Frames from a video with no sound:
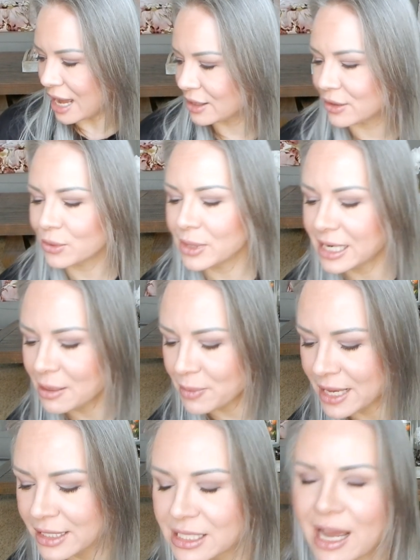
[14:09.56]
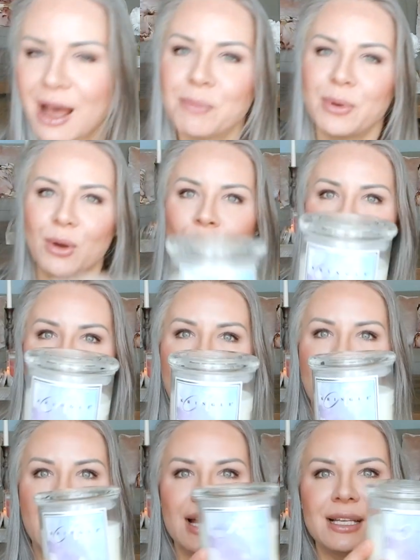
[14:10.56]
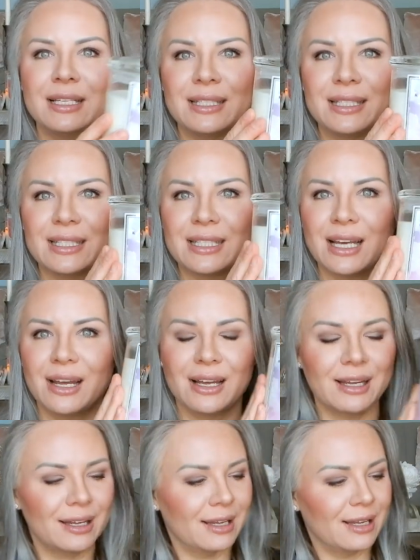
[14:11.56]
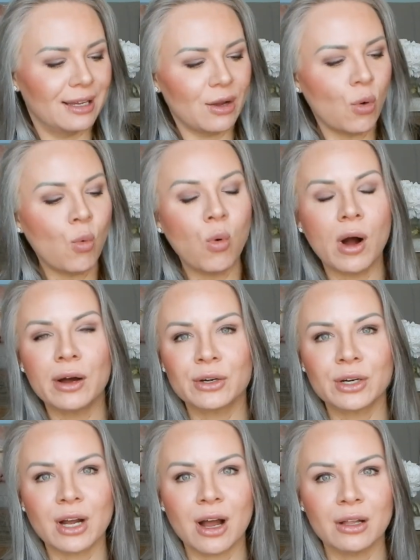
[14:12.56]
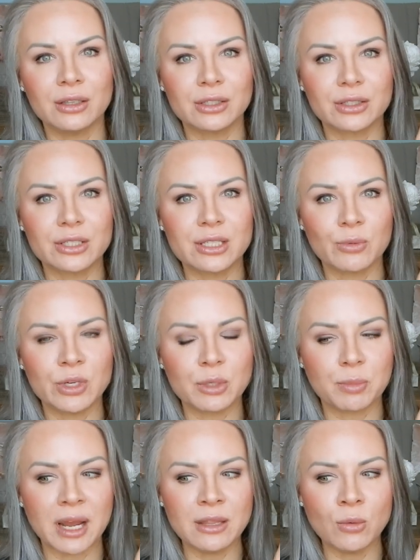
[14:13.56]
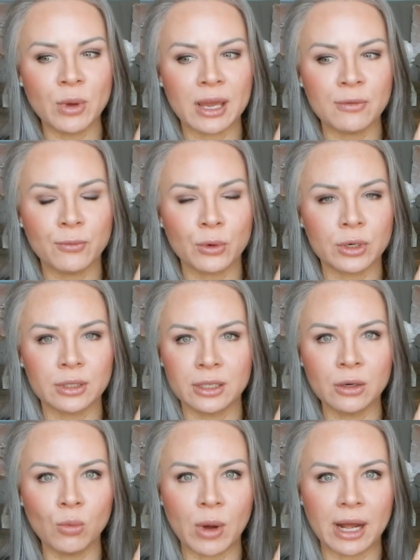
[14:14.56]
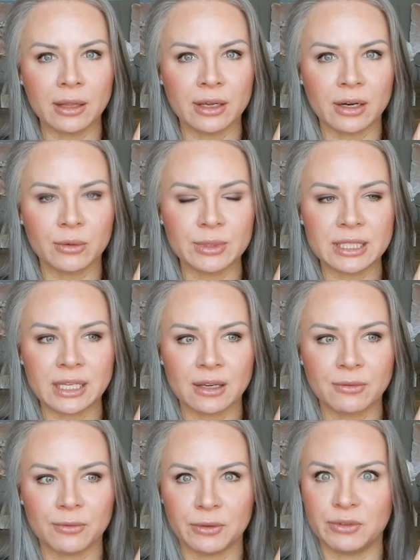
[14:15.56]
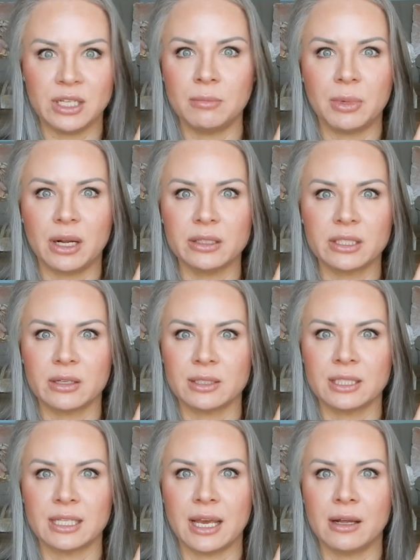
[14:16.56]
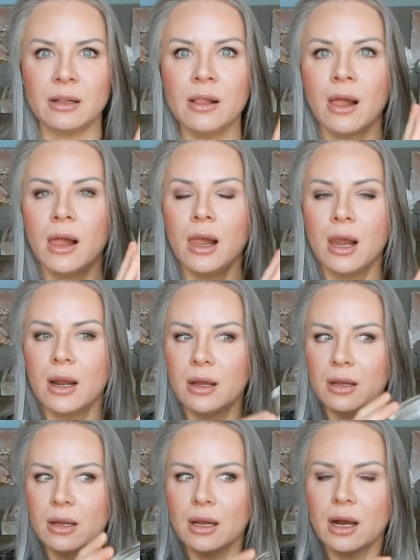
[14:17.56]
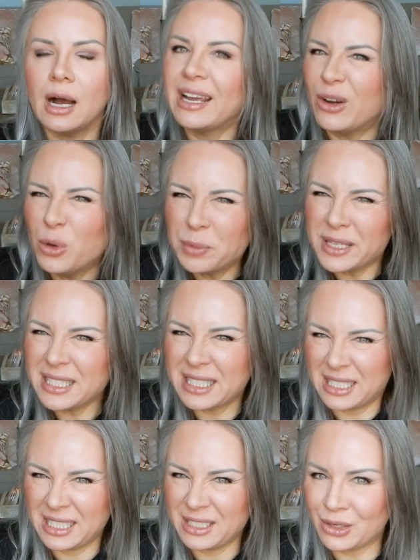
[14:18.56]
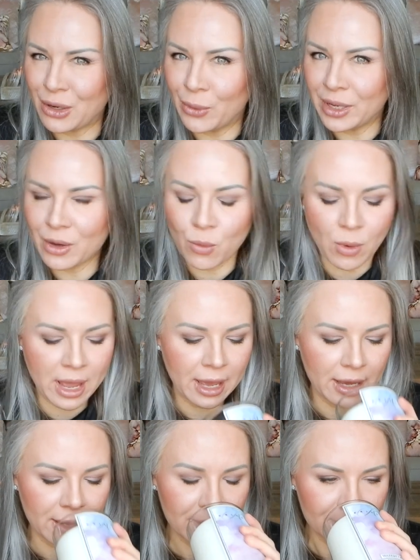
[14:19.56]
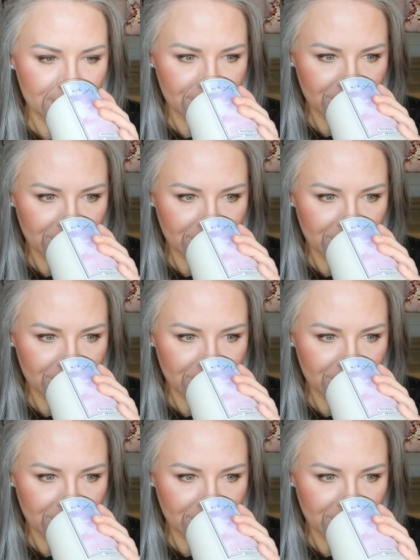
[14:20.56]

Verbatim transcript: another one I picked up was watercolors, which by the way, for a little while there was like 15 bucks on sale. I hope this isn't going away